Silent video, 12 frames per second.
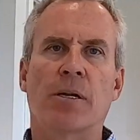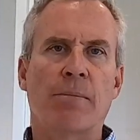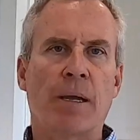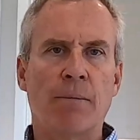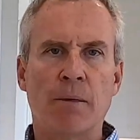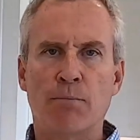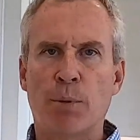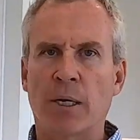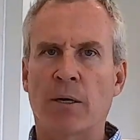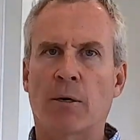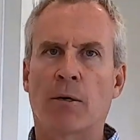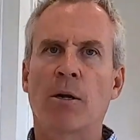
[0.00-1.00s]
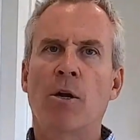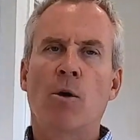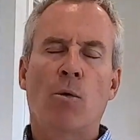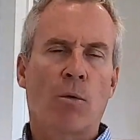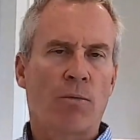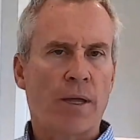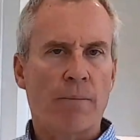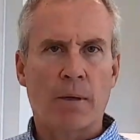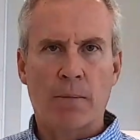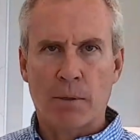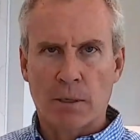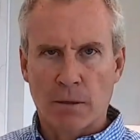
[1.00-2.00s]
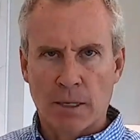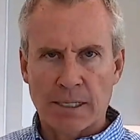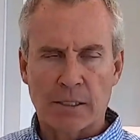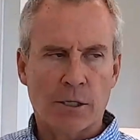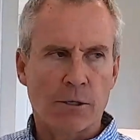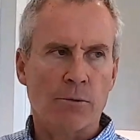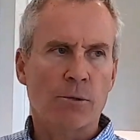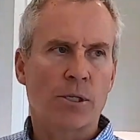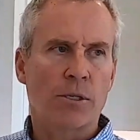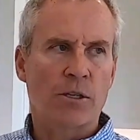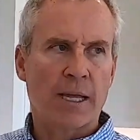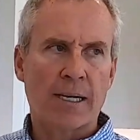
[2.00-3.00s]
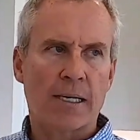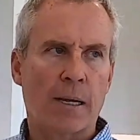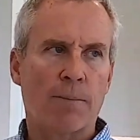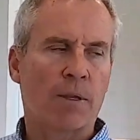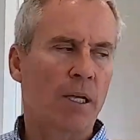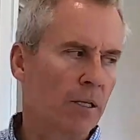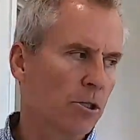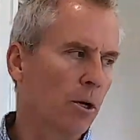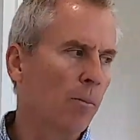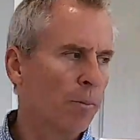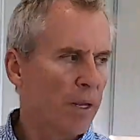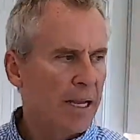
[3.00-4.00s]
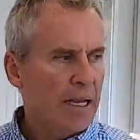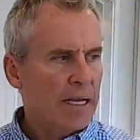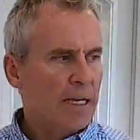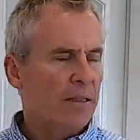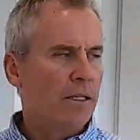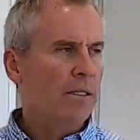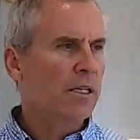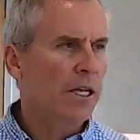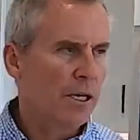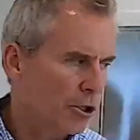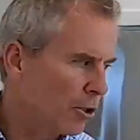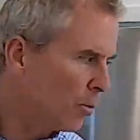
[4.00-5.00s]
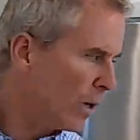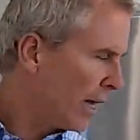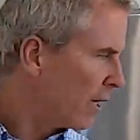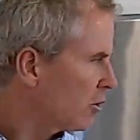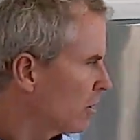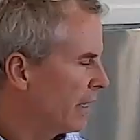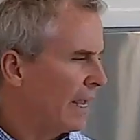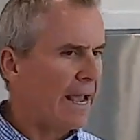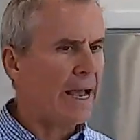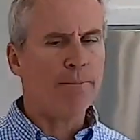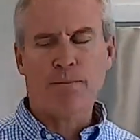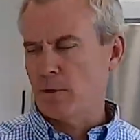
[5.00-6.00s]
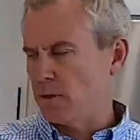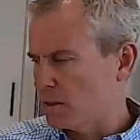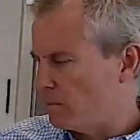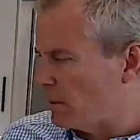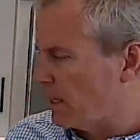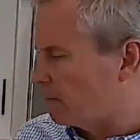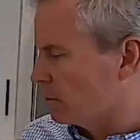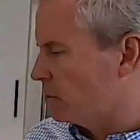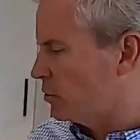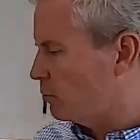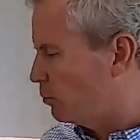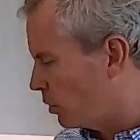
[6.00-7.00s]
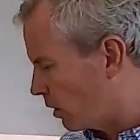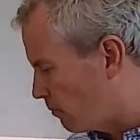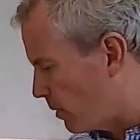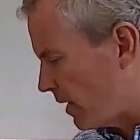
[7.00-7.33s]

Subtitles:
They may be bigger or they may be less usage, that type of thing. So in this kitchen, we actually happen to be able to put our